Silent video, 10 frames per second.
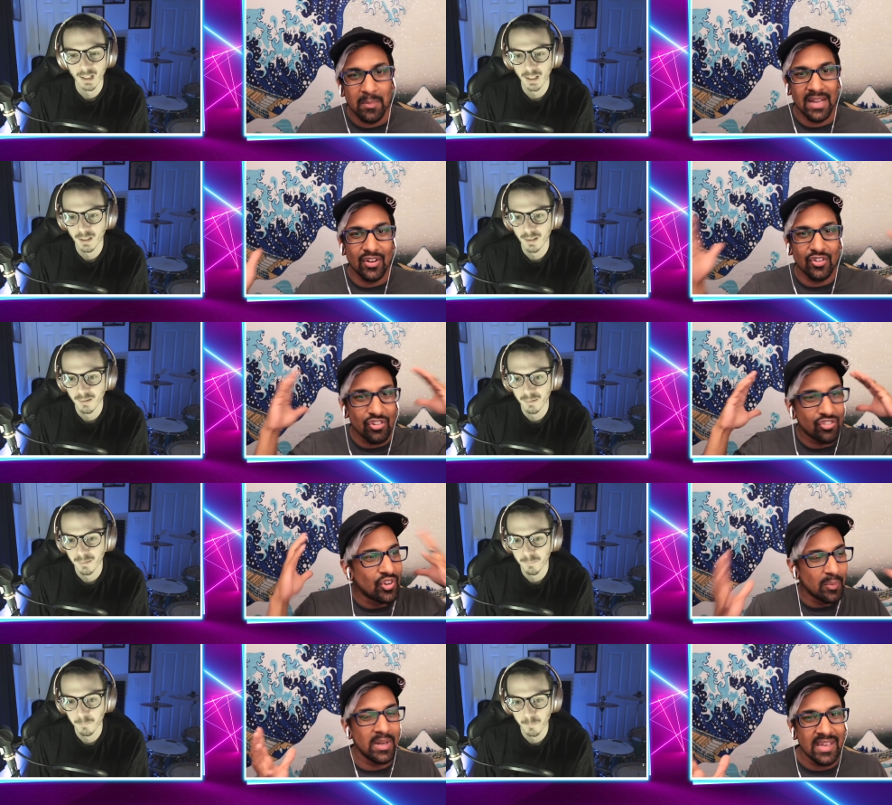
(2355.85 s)
Speaker 1: man. There's
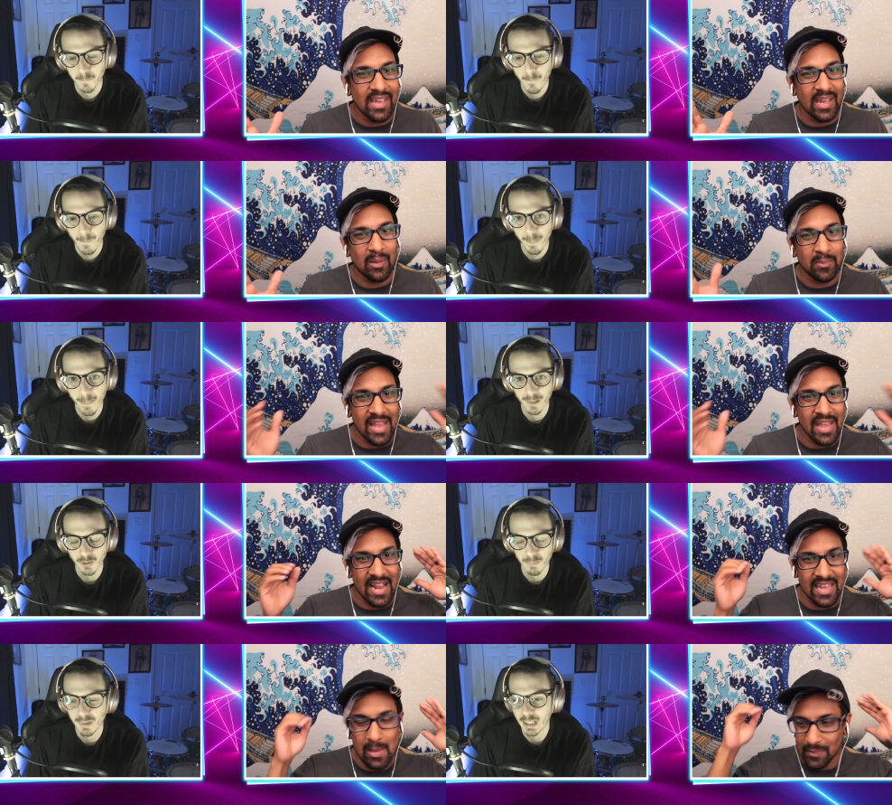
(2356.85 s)
just too many games,
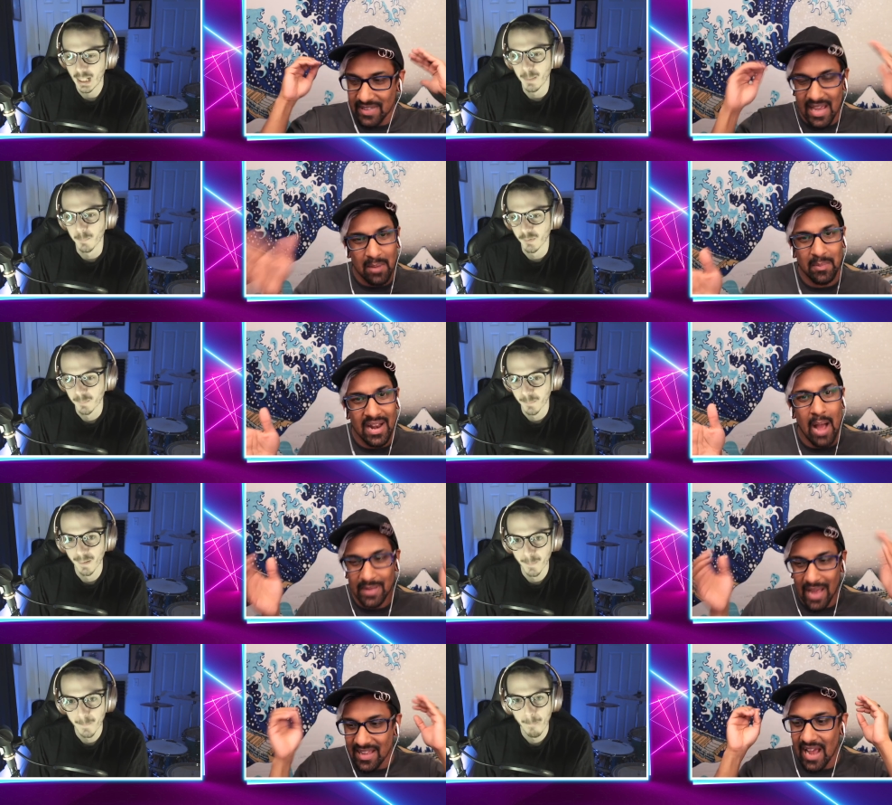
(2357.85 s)
There's and I keep saying games.
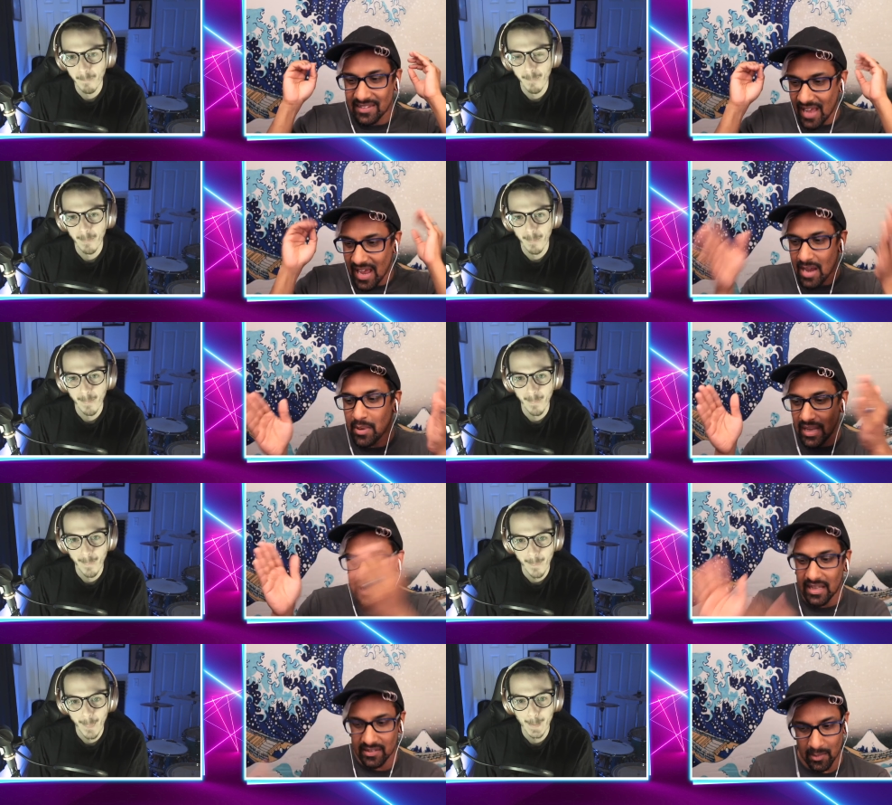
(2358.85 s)
I'm gonna. I, I say I'm
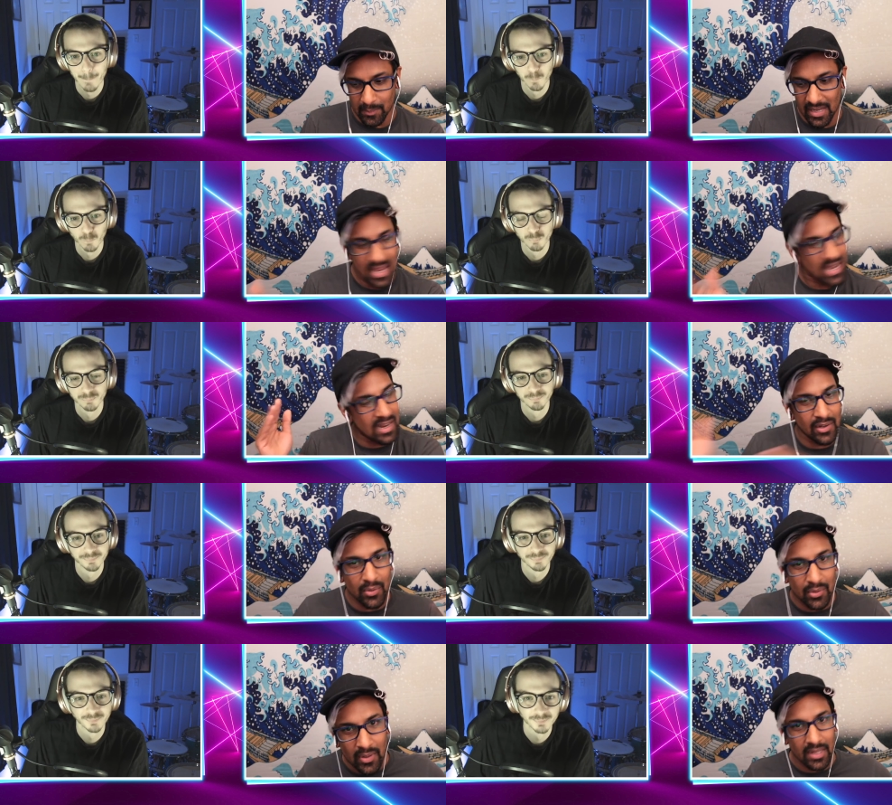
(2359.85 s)
gonna get something, and then I
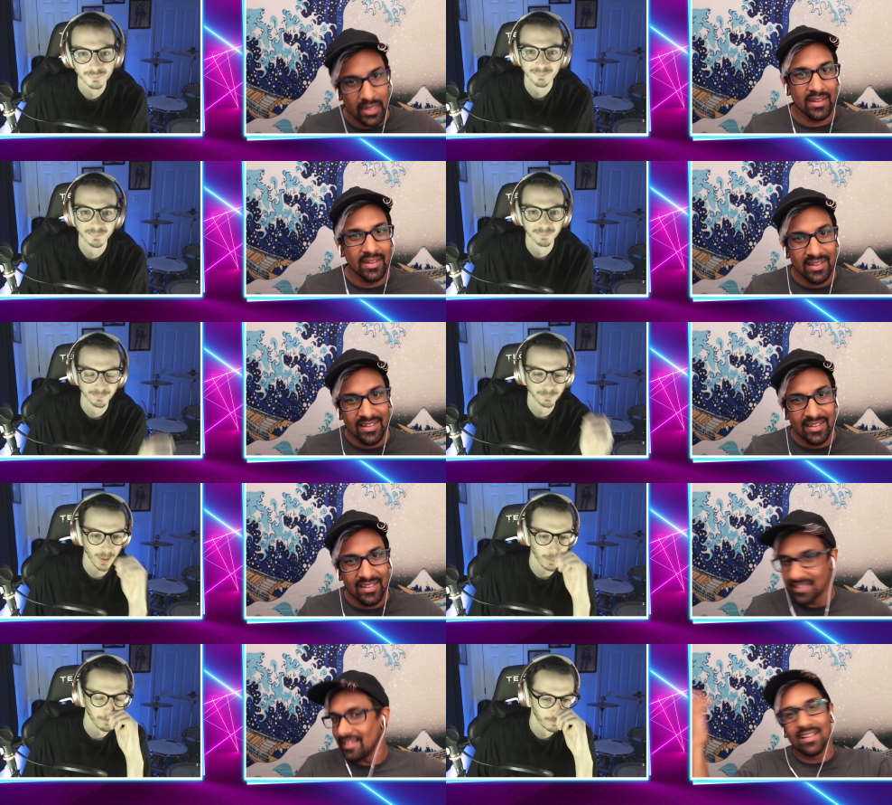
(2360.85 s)
don't do it.
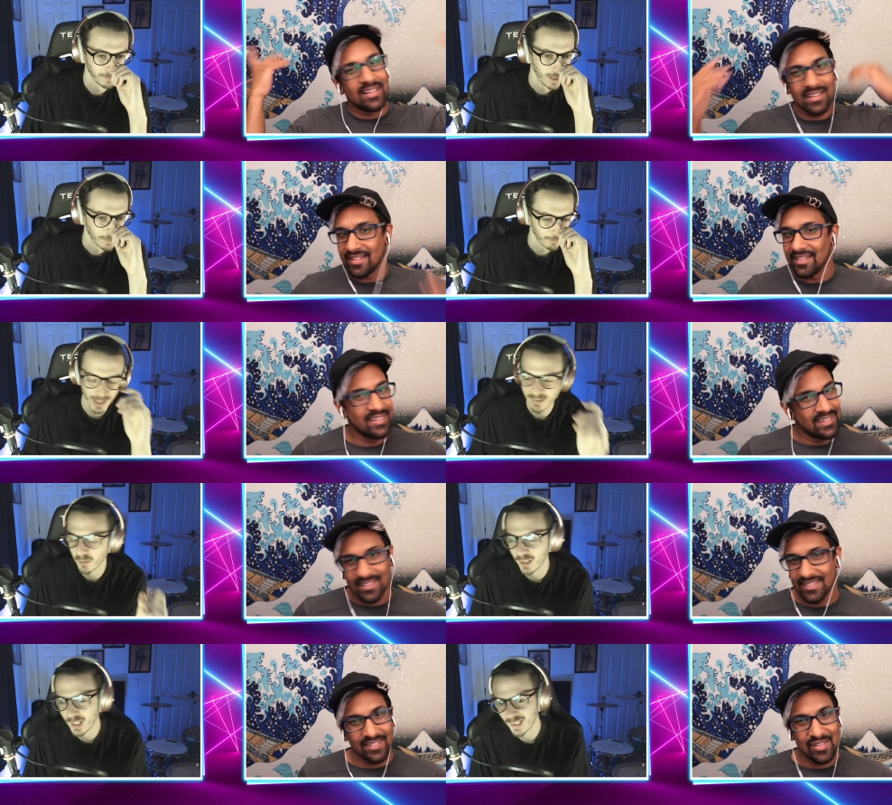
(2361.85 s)
Speaker 2: Yep, but that's
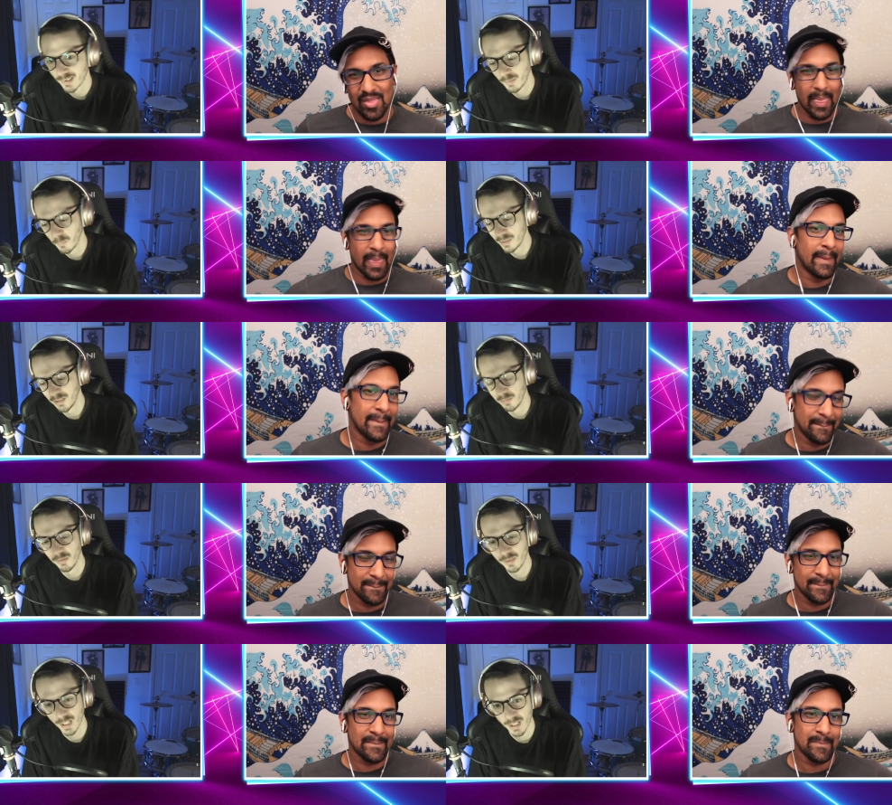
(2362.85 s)
okay because then when you
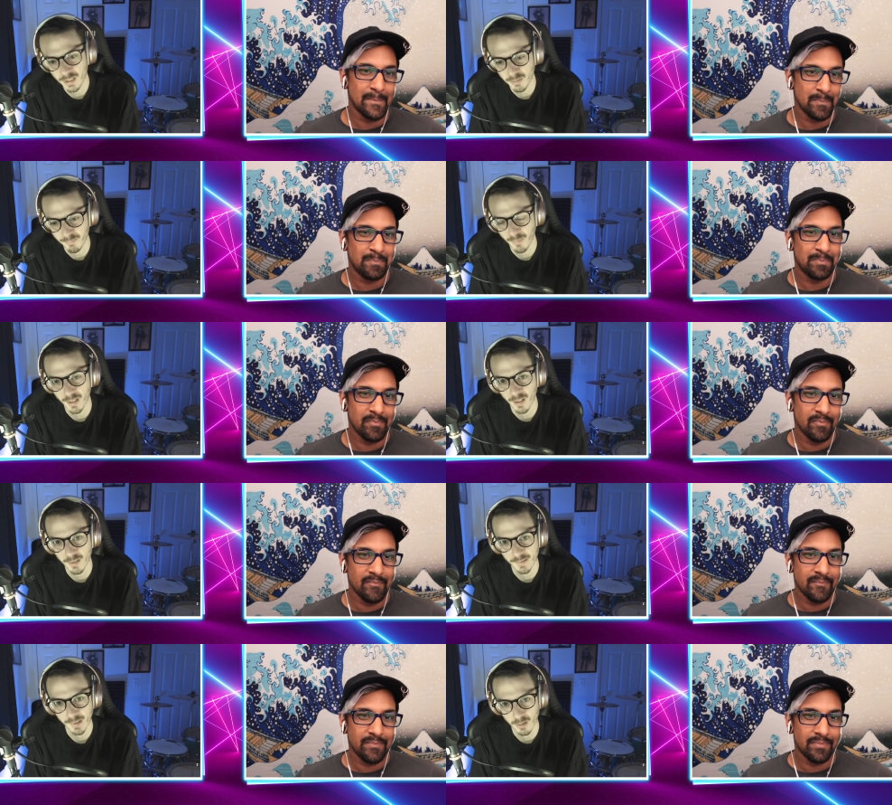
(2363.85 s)
do get it, you can find it
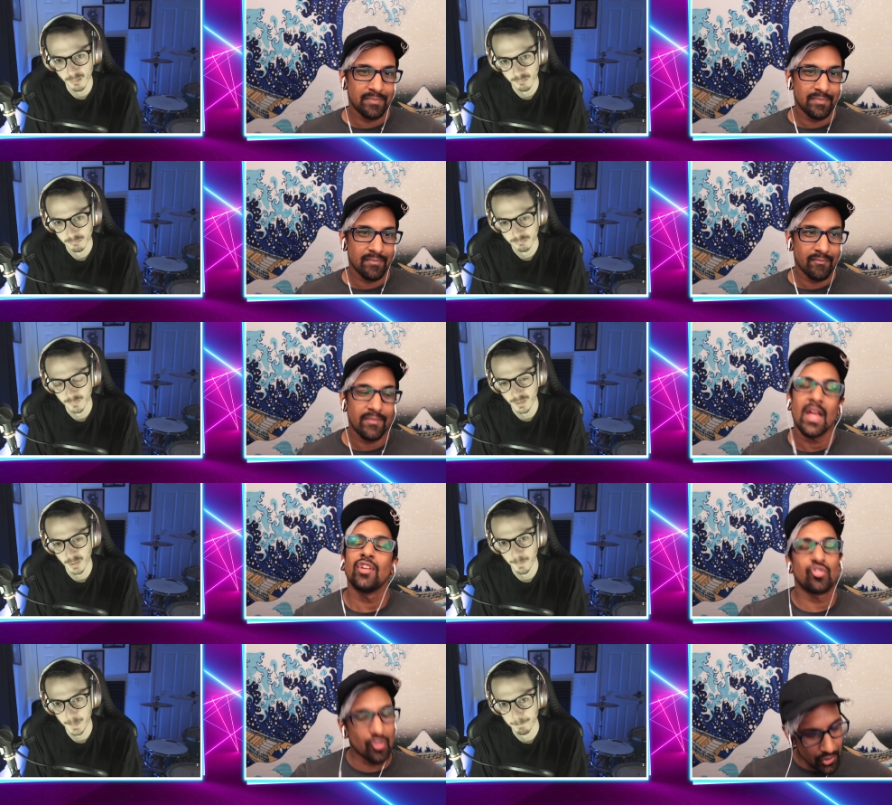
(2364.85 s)
on sale. You
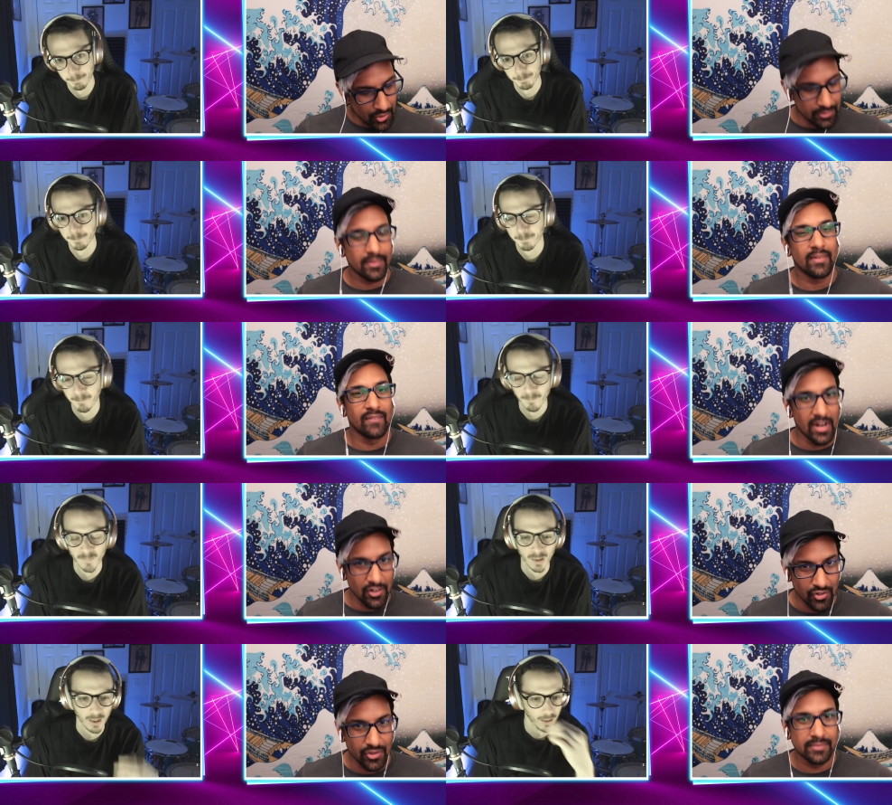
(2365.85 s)
know I mean? True.
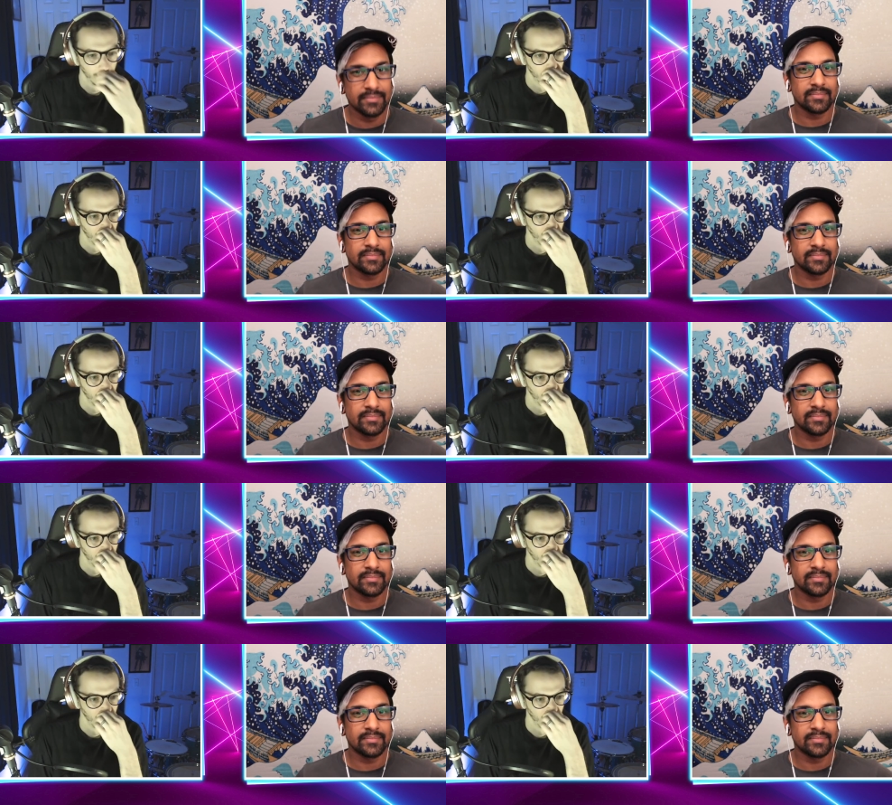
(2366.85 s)
Very true.